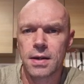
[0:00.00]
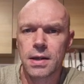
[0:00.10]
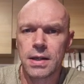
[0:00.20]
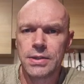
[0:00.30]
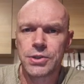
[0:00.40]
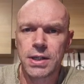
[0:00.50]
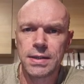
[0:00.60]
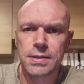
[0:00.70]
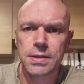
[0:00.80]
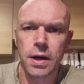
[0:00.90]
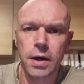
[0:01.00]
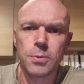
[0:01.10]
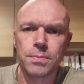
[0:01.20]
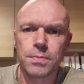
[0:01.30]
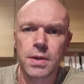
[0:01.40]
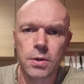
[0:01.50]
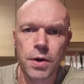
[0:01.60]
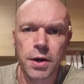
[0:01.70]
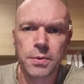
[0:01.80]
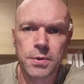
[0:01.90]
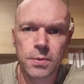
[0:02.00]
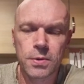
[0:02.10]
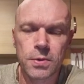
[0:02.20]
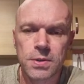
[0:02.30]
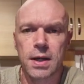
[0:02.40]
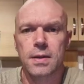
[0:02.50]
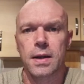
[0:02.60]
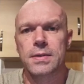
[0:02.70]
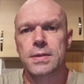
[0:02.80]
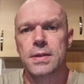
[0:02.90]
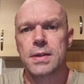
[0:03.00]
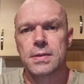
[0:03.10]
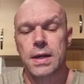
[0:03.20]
clean sheets at home in a row towards the end of last season.